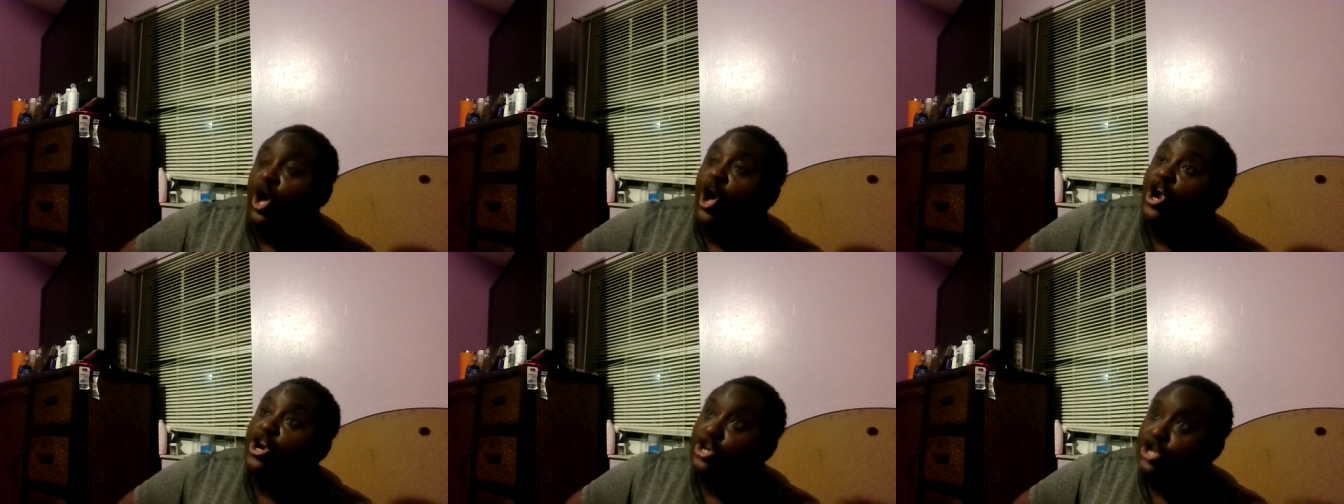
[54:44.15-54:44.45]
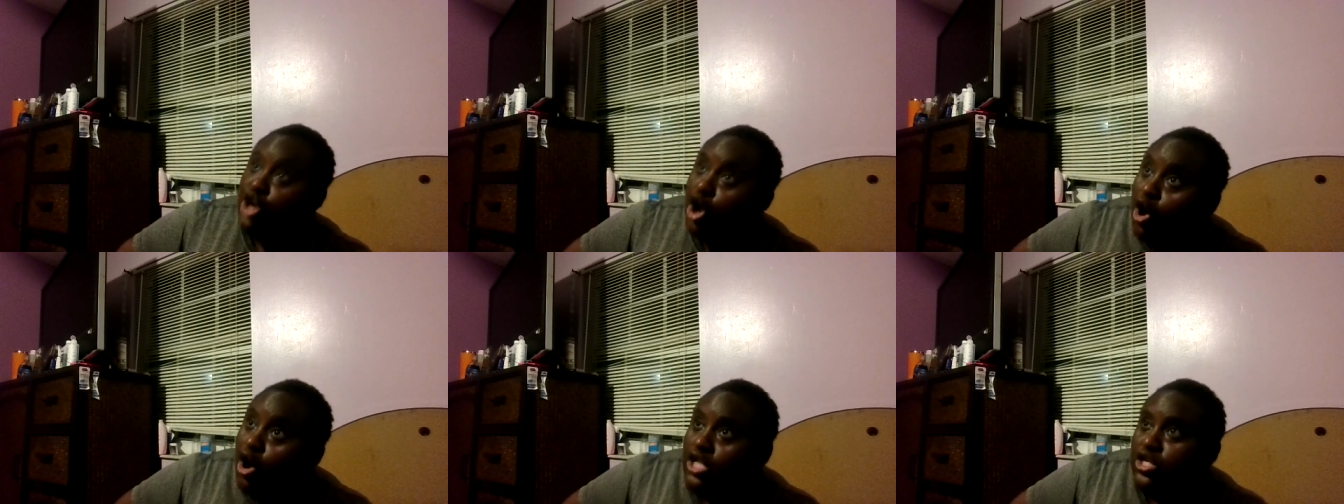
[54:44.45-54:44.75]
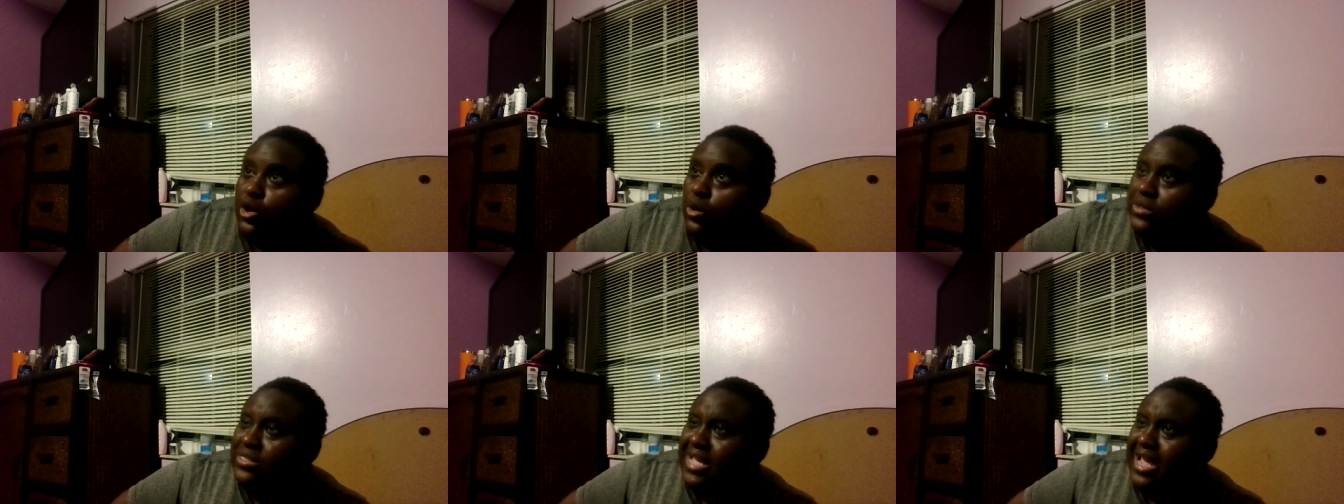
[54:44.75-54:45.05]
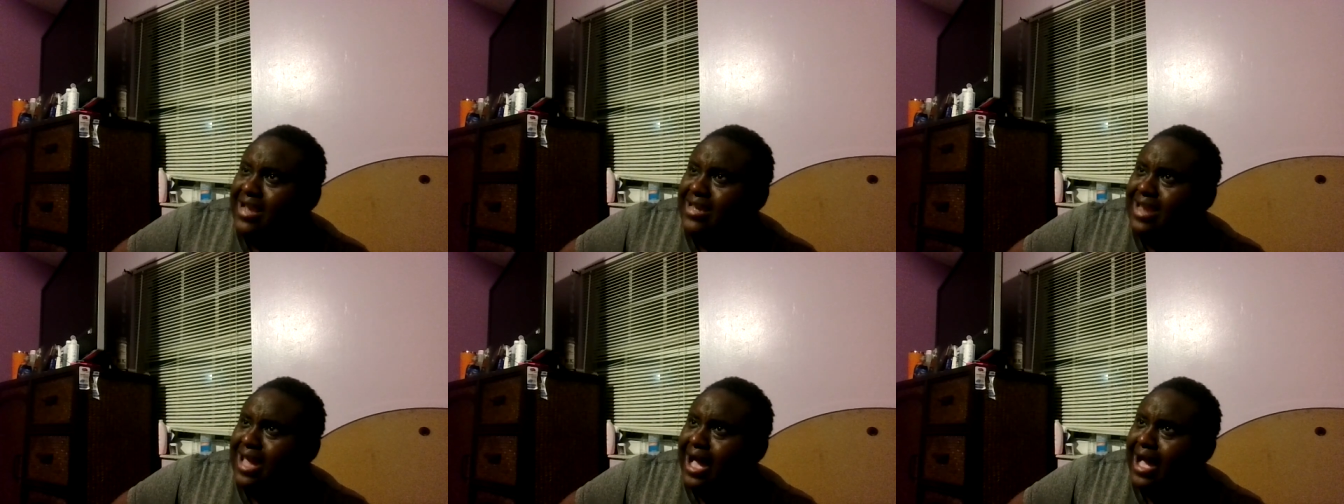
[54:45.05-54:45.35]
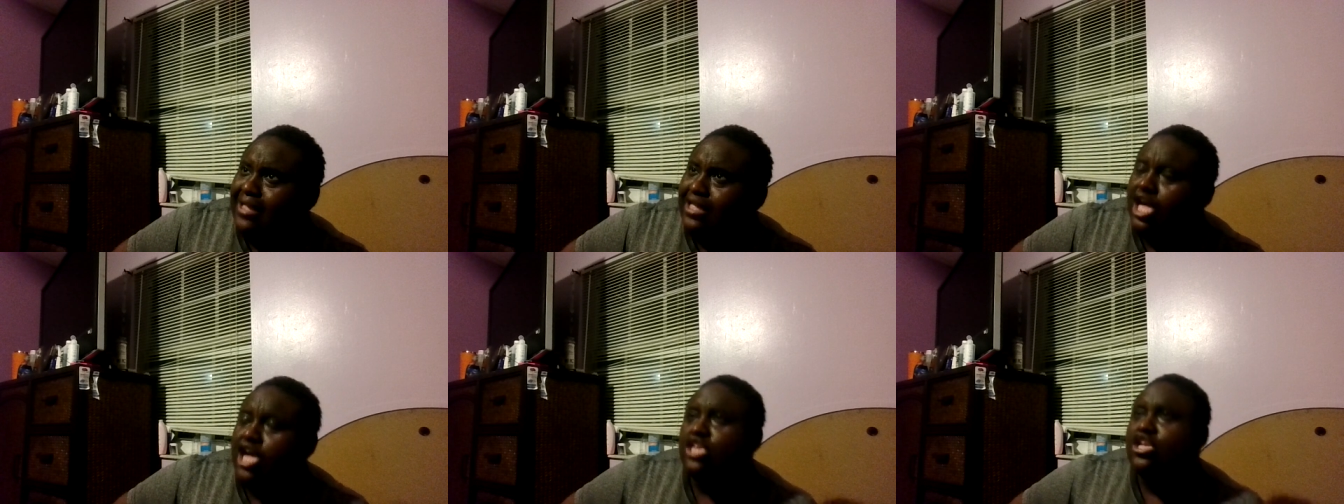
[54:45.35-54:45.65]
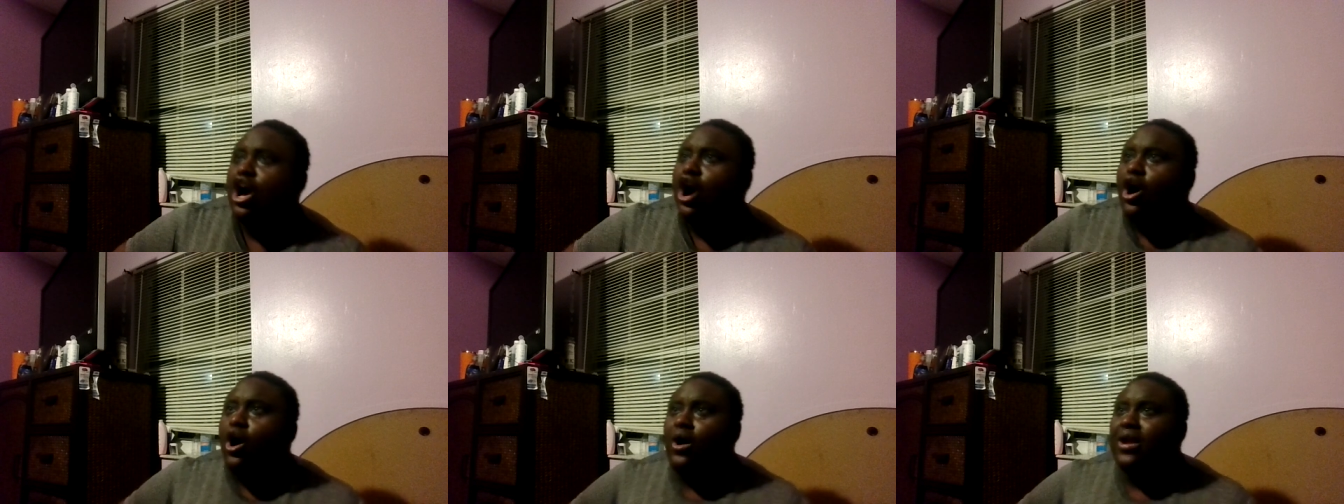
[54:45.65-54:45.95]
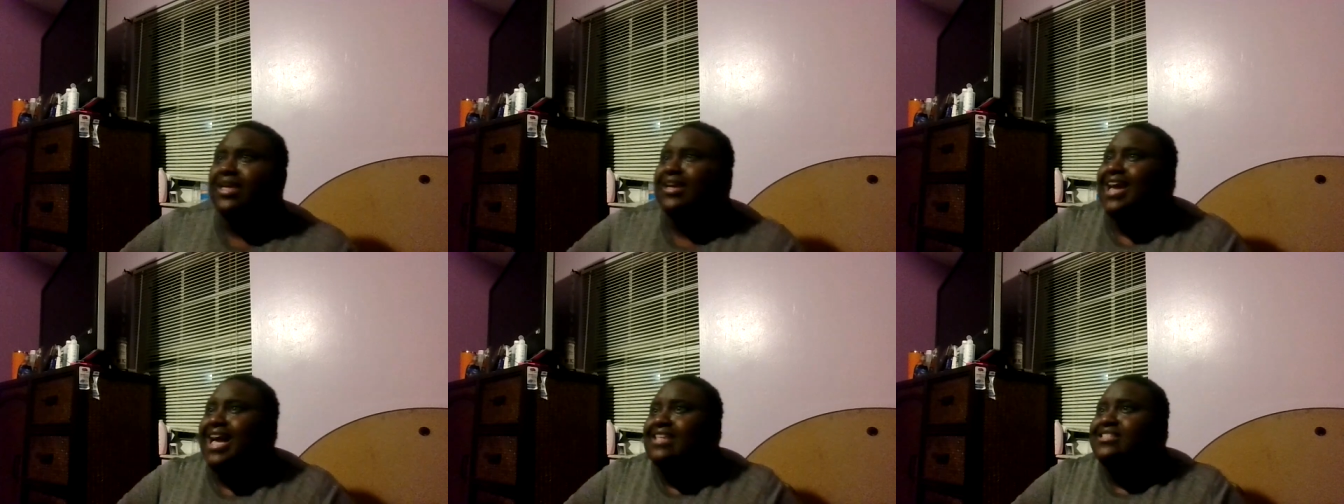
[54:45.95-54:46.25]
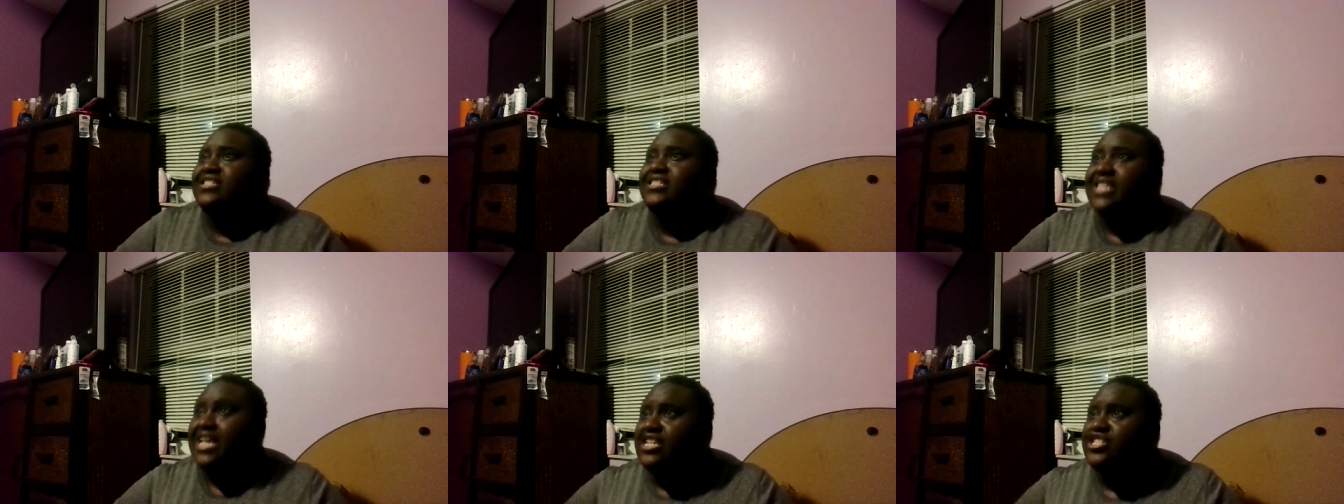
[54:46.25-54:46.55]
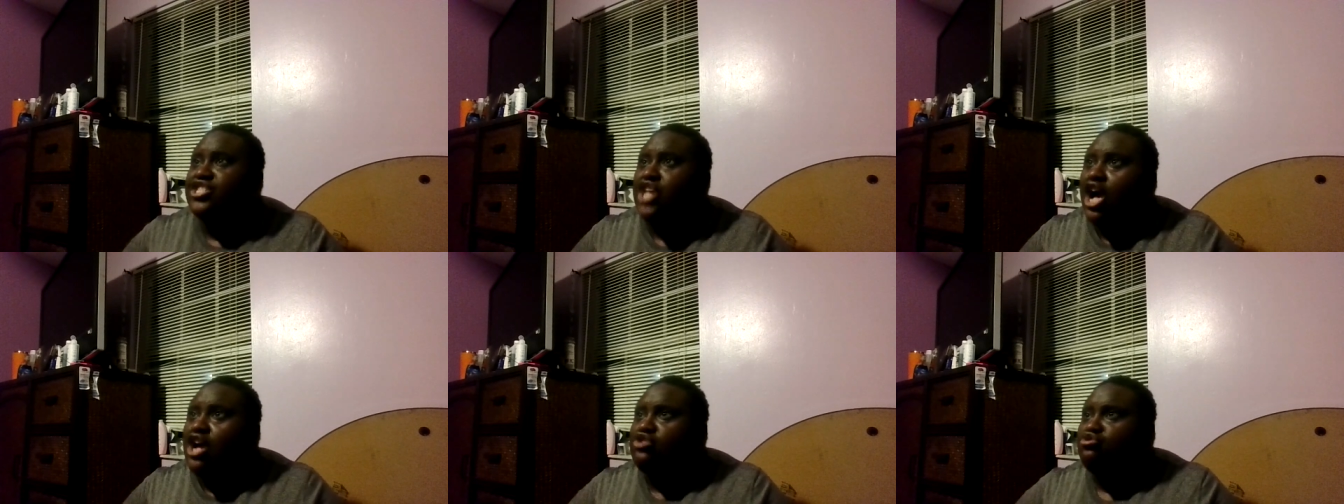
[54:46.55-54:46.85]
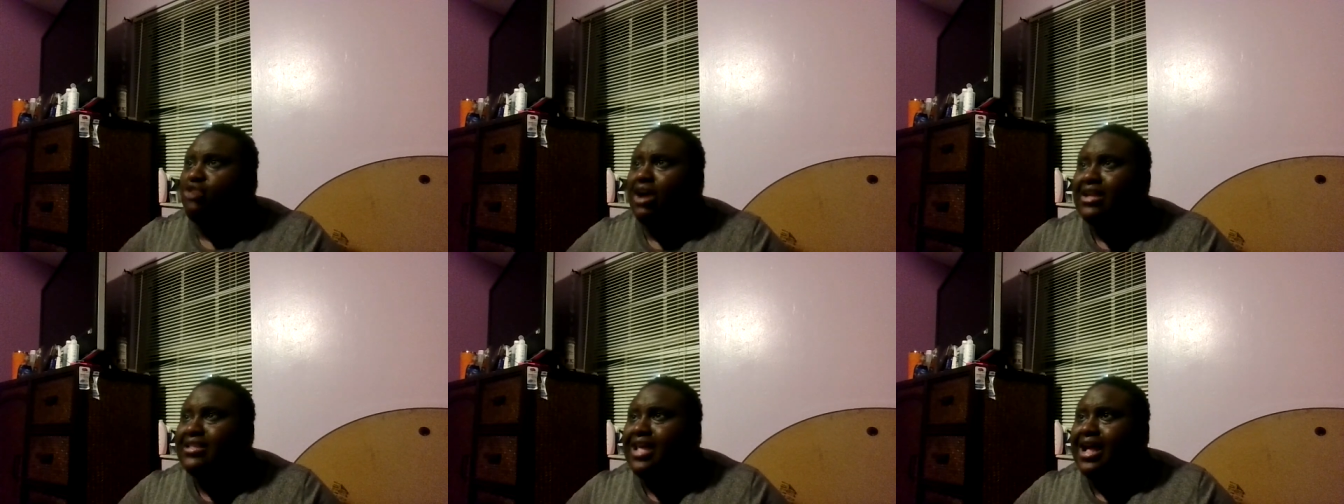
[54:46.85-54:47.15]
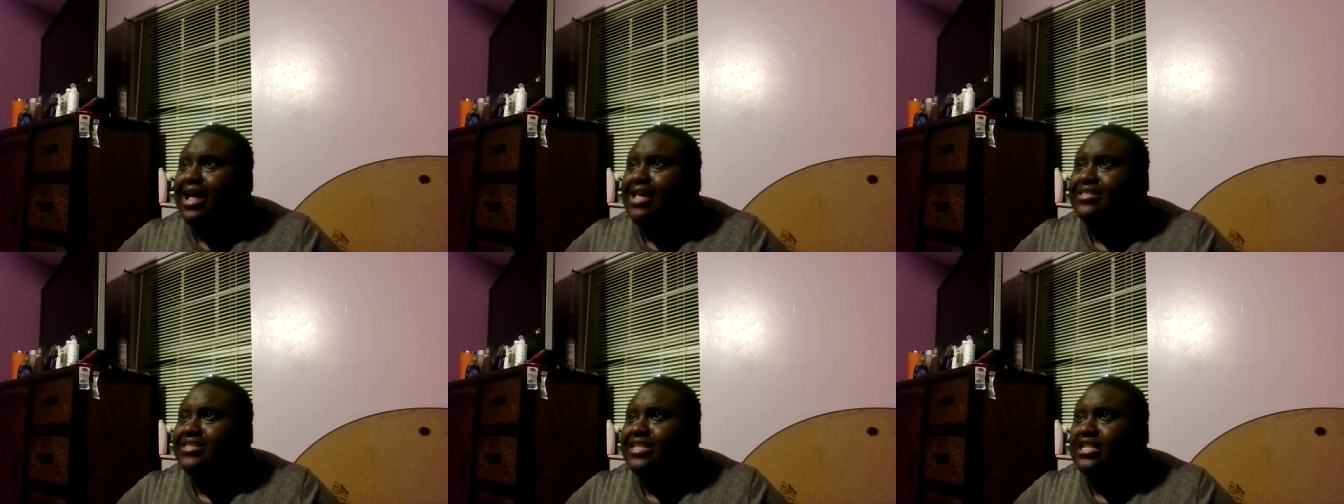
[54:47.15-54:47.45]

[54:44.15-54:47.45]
No, you did no, not. No, no, you only get six hundred dollars.